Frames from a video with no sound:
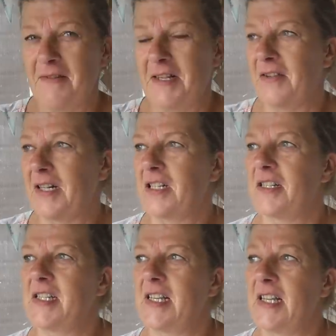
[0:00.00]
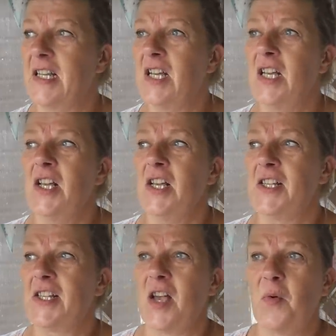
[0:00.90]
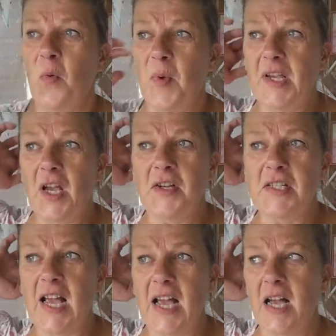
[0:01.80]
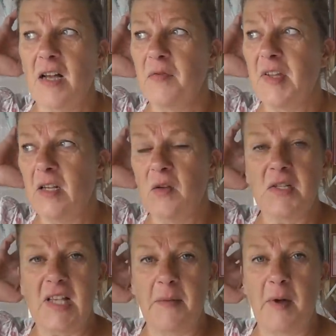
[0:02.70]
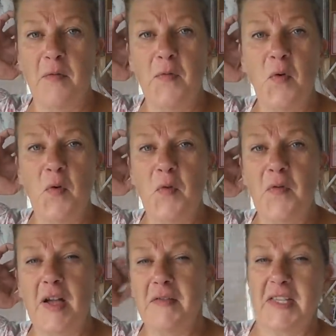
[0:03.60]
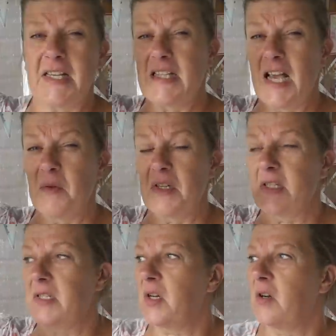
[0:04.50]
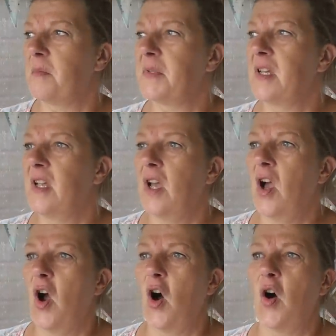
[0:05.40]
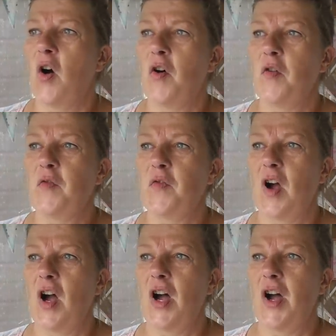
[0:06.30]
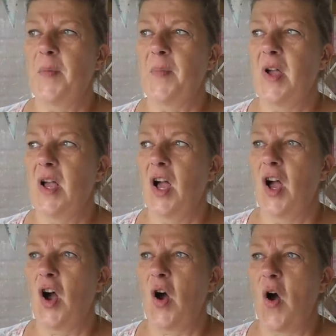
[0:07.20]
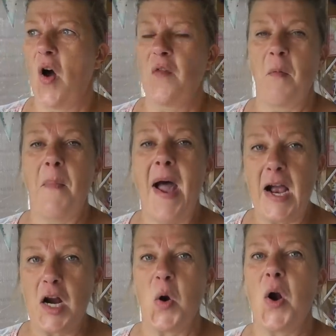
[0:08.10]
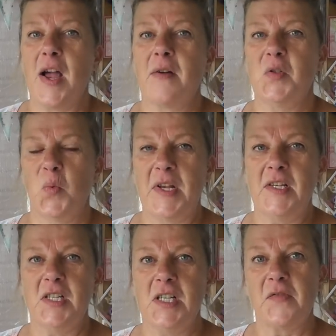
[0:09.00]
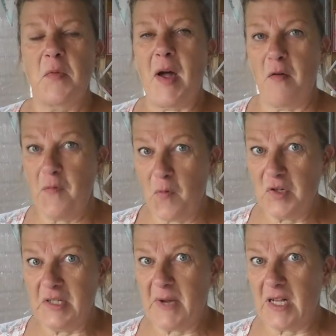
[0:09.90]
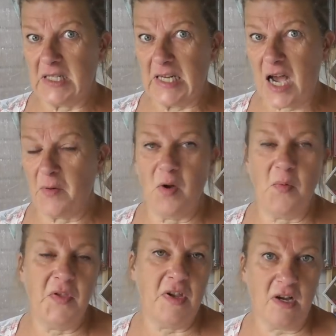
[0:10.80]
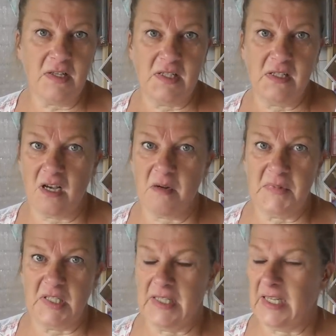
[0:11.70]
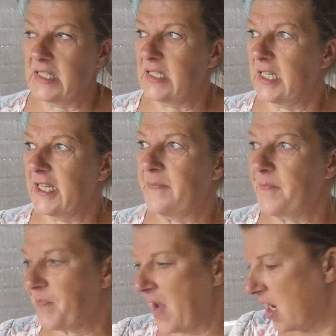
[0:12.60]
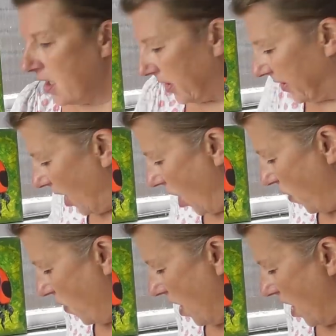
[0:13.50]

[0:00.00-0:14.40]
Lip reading: any of that gusting. So we're going to have, it looks like about 4, 5, 6 hours tops of a background wind of about 40 miles an hour with gusts up to 60. So